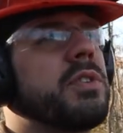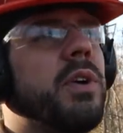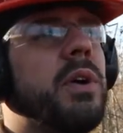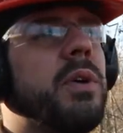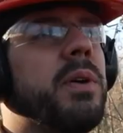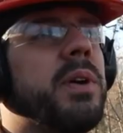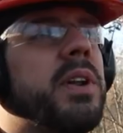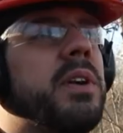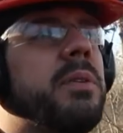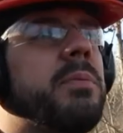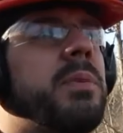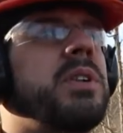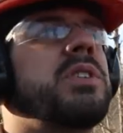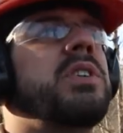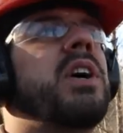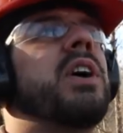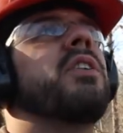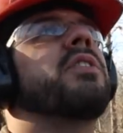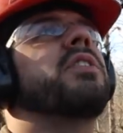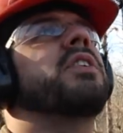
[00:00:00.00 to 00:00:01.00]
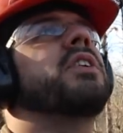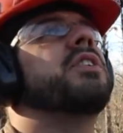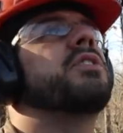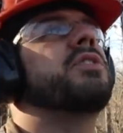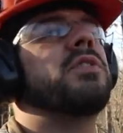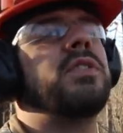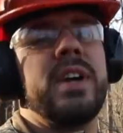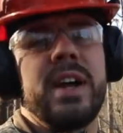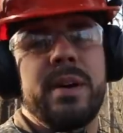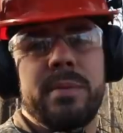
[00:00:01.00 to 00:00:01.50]
grow into a much healthier
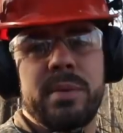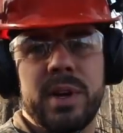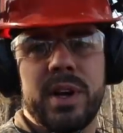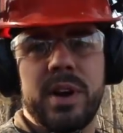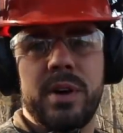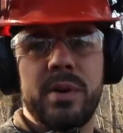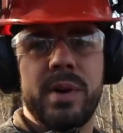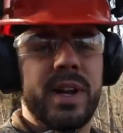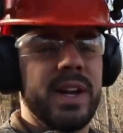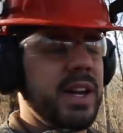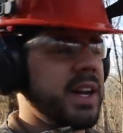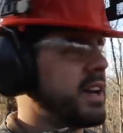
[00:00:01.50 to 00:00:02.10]
tree. I'm gonna go in